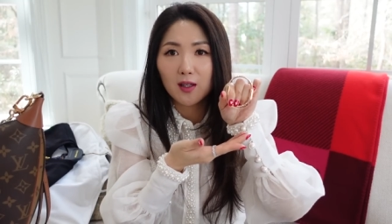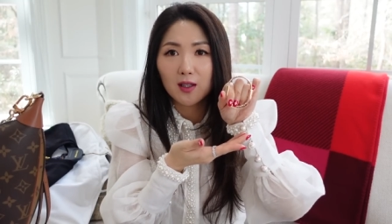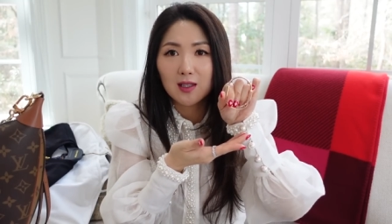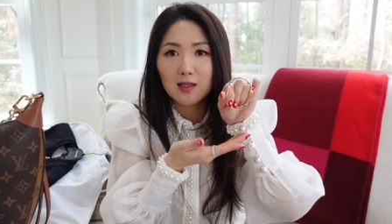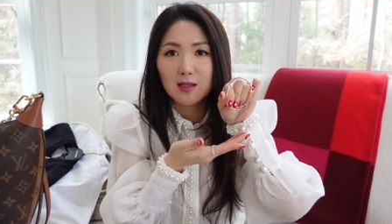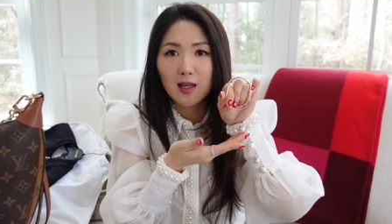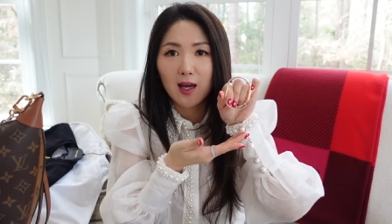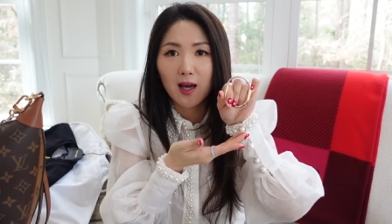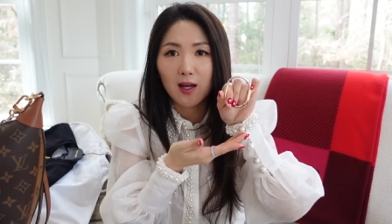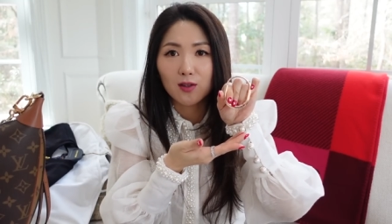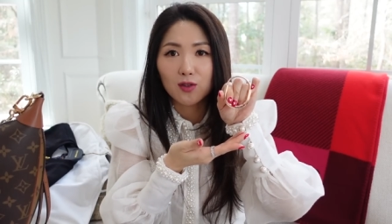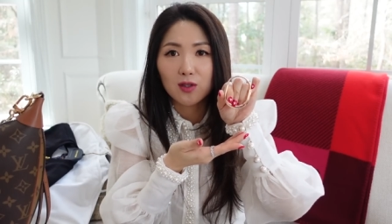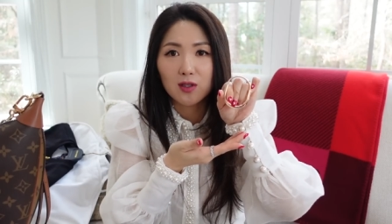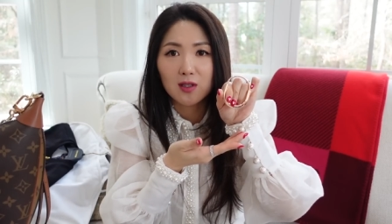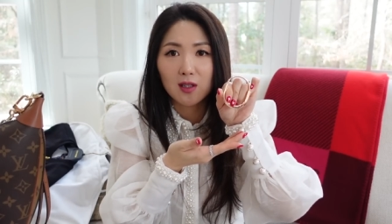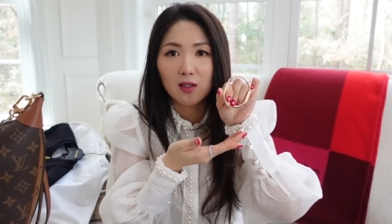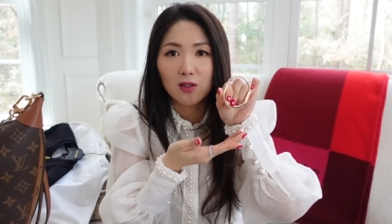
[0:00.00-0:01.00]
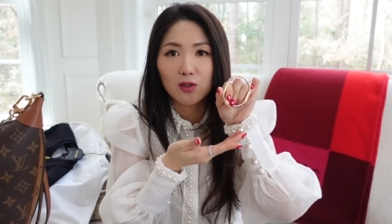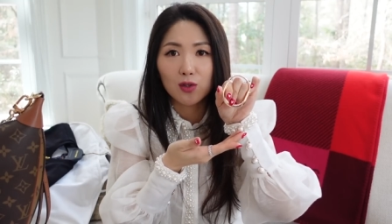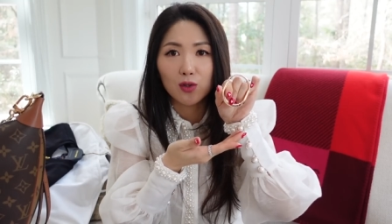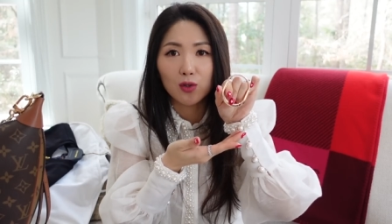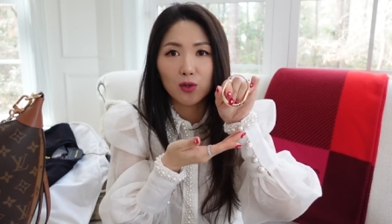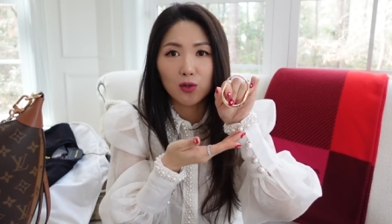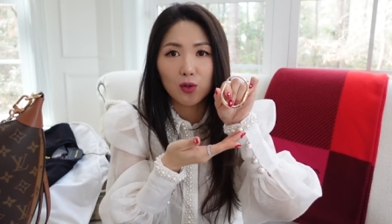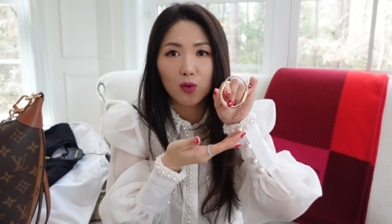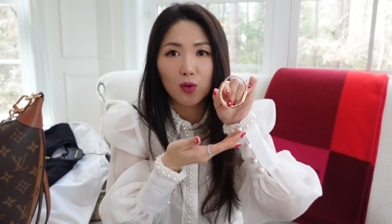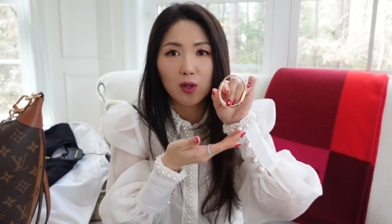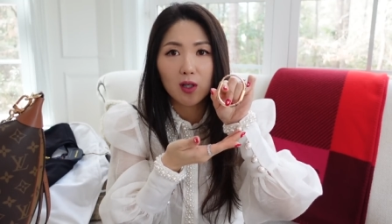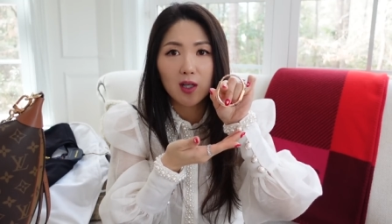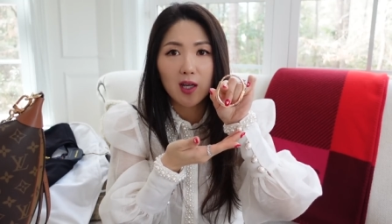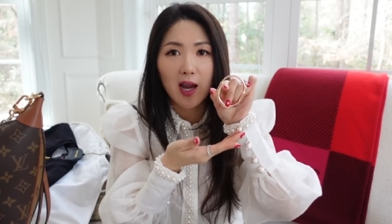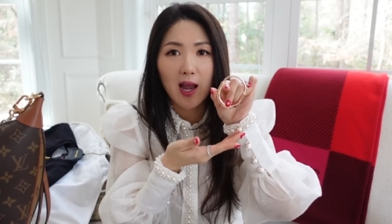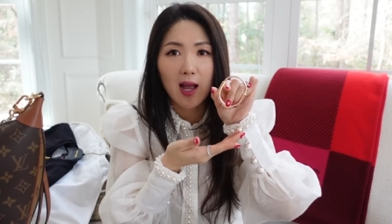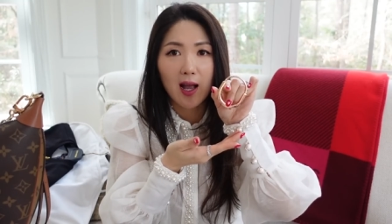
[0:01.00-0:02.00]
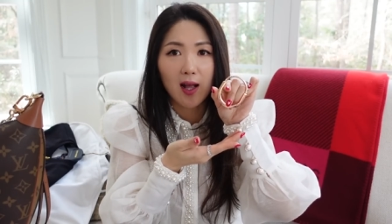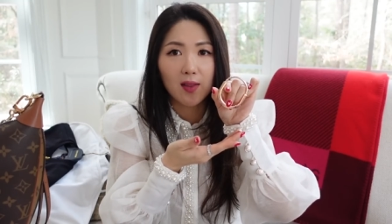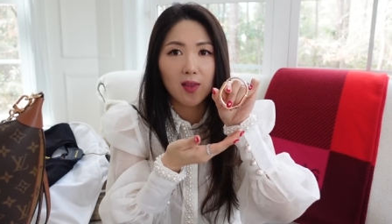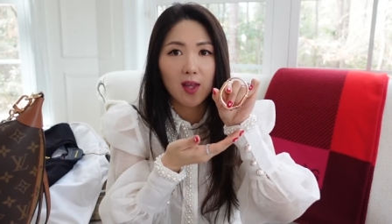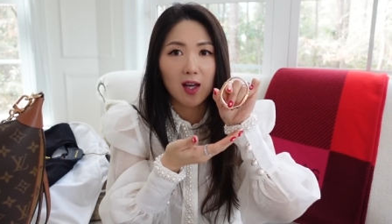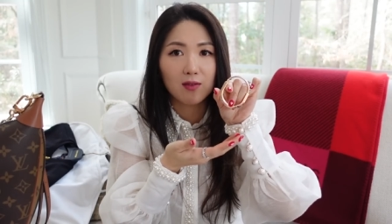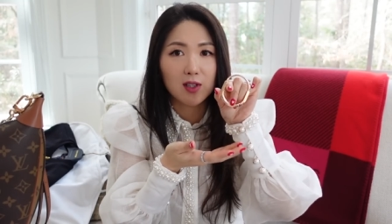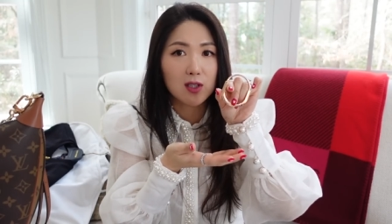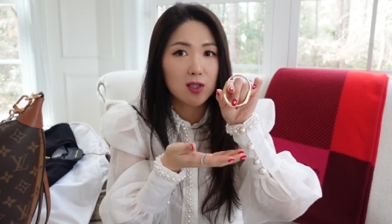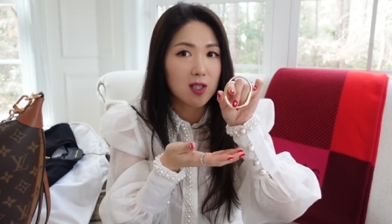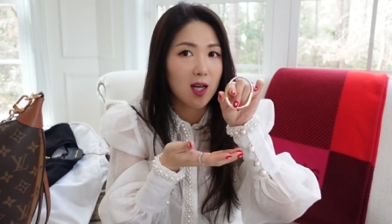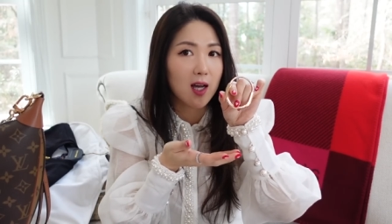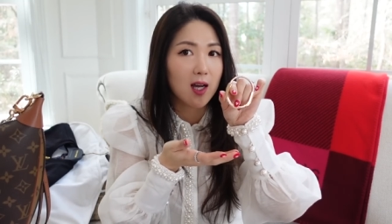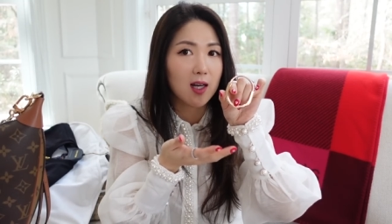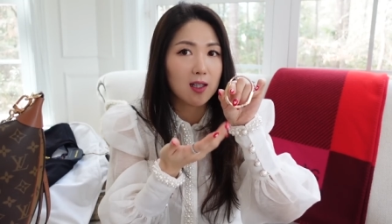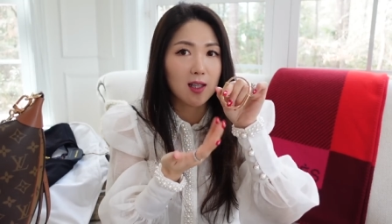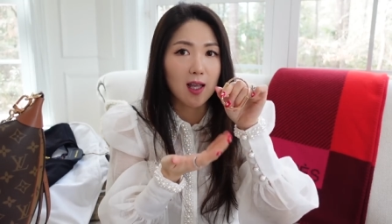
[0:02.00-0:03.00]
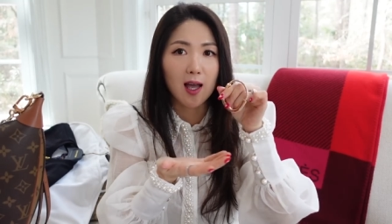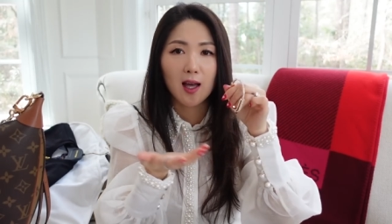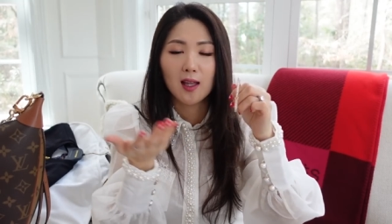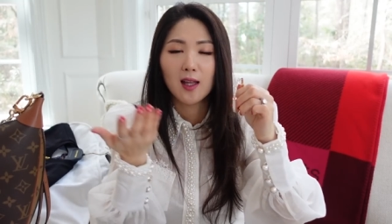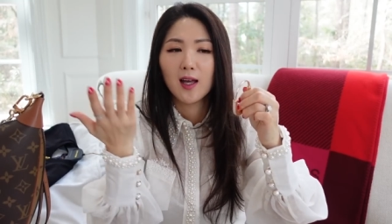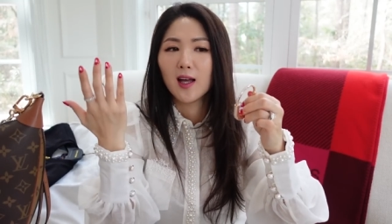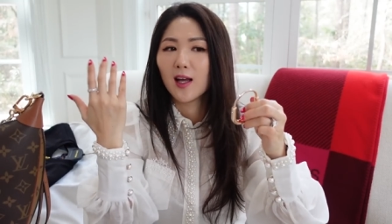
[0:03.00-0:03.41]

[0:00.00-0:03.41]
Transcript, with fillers: because they had to send to New York and have it done and